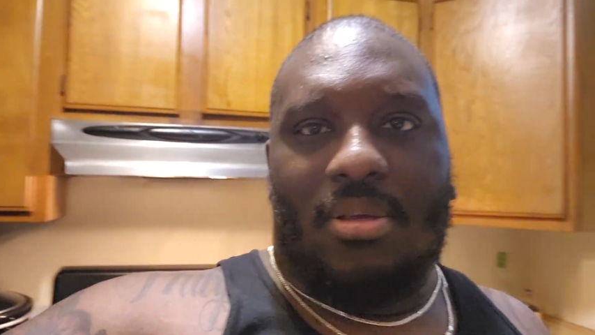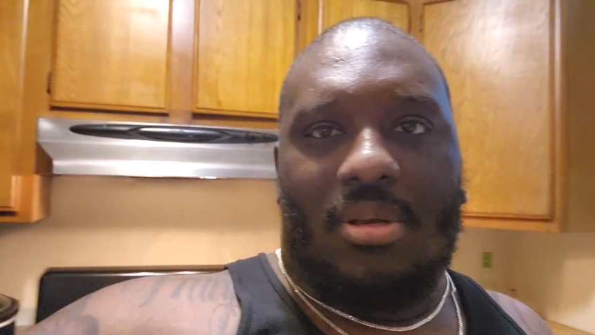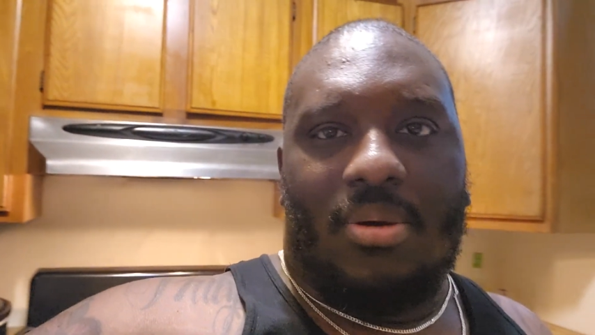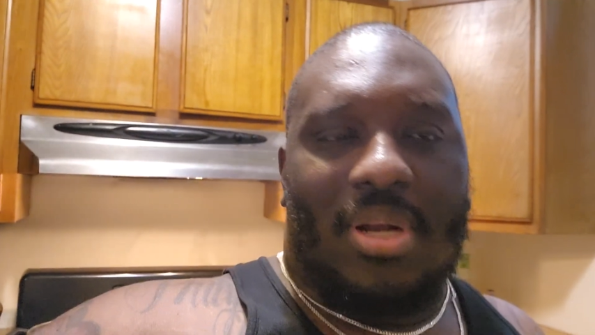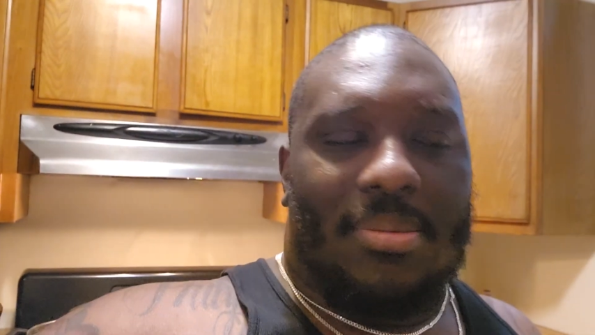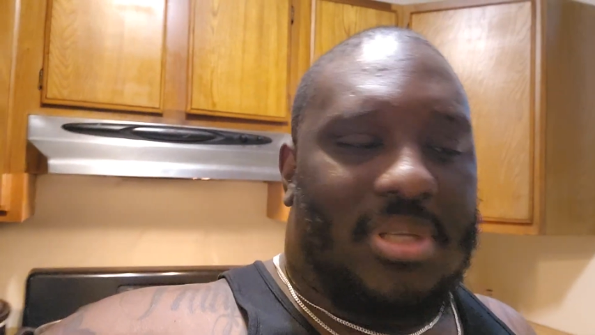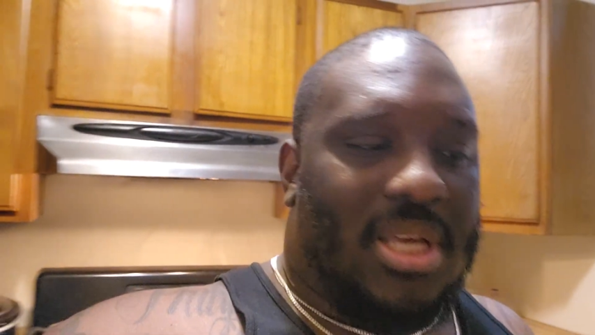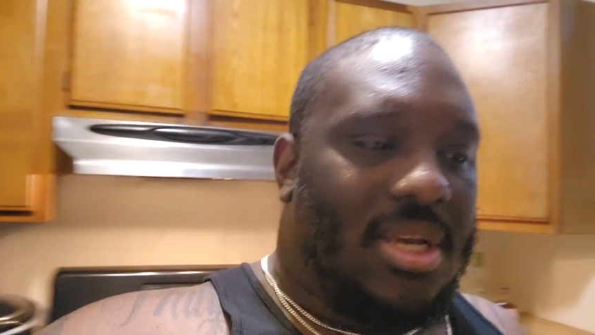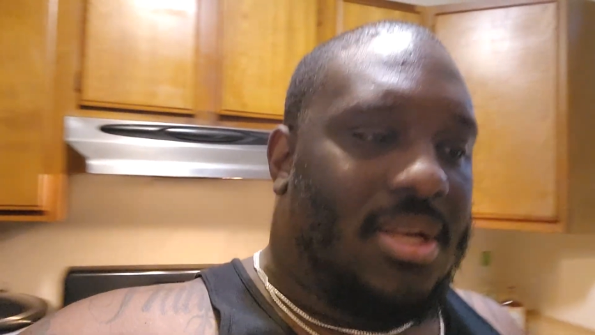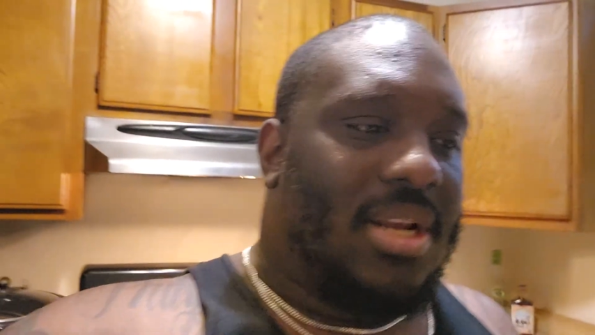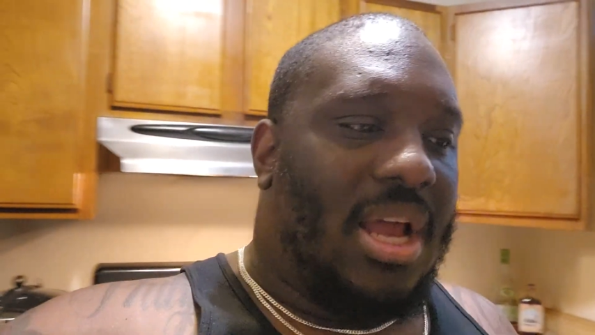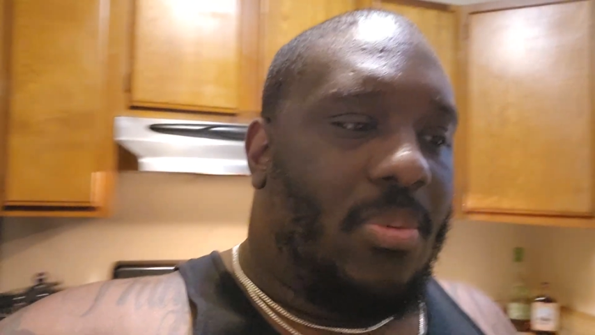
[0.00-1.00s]
You know what I'm
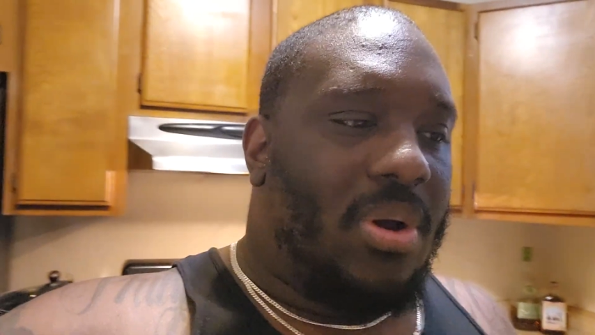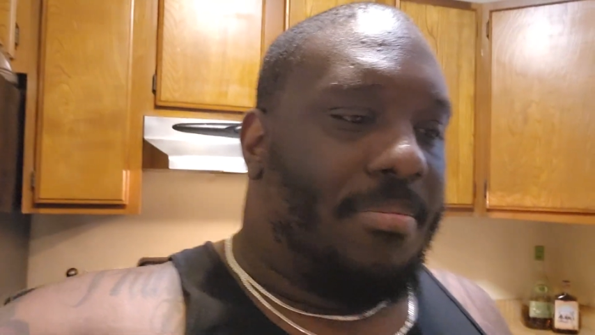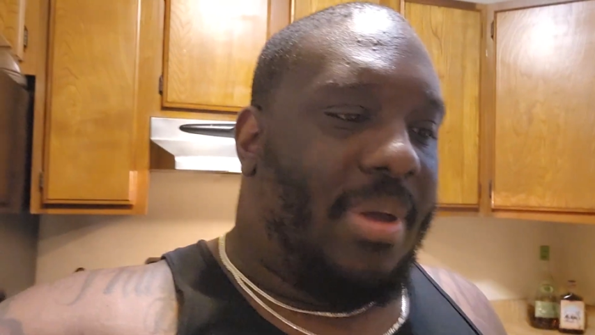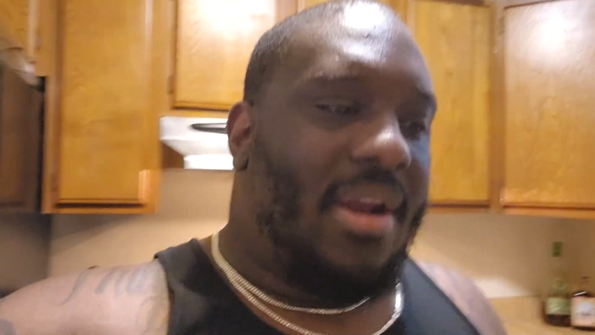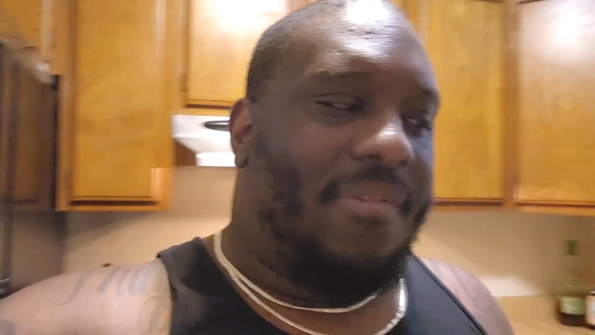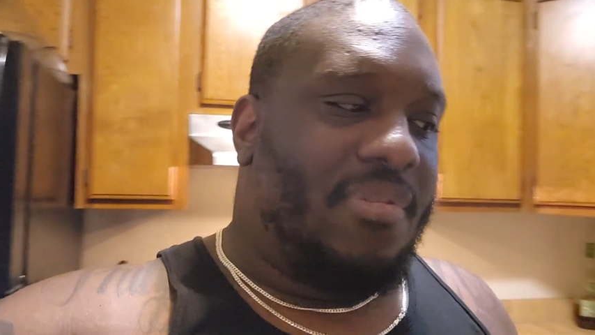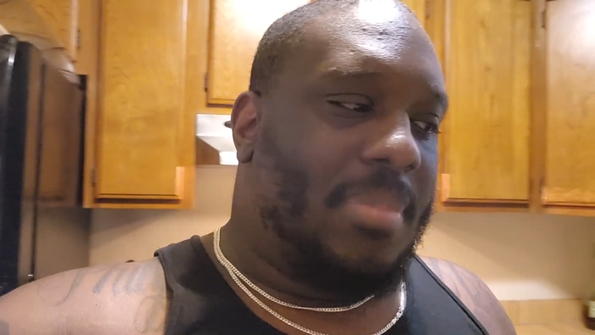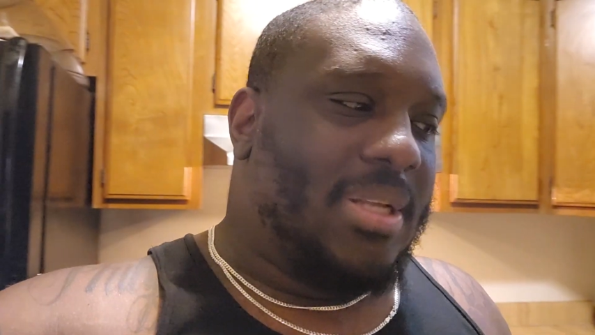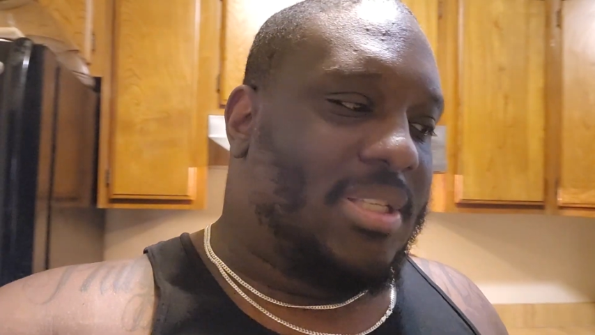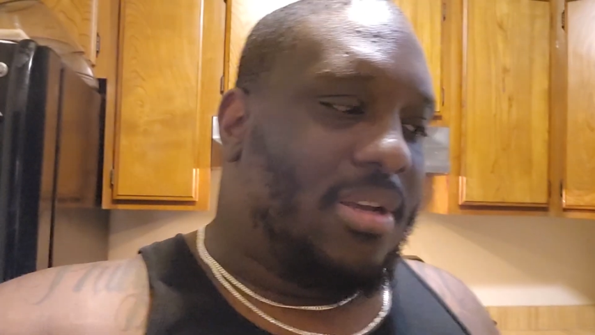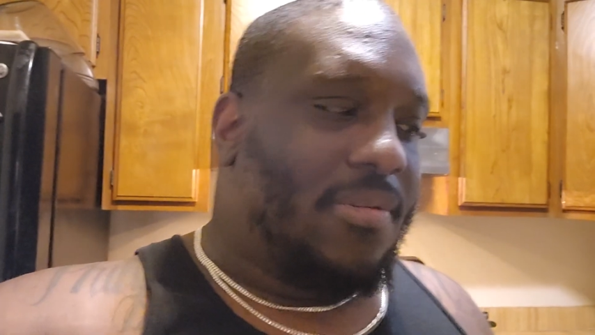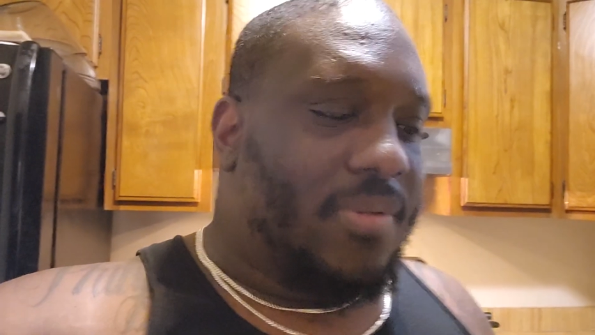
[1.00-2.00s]
saying? And I want better for
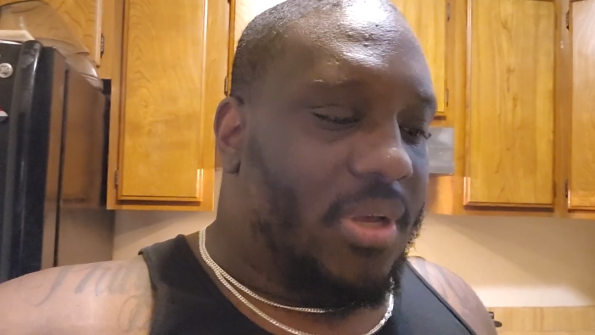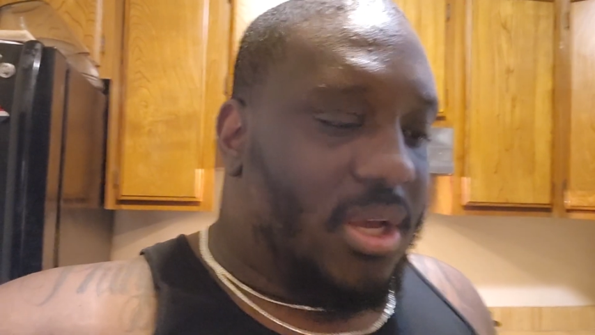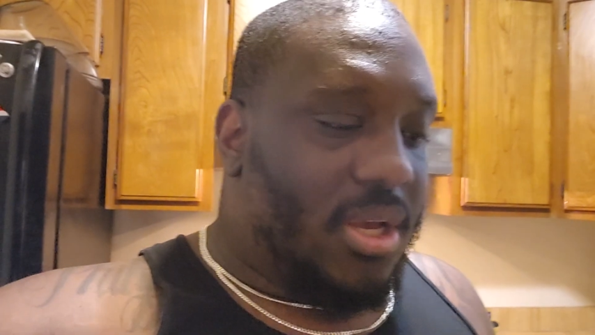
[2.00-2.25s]
myself.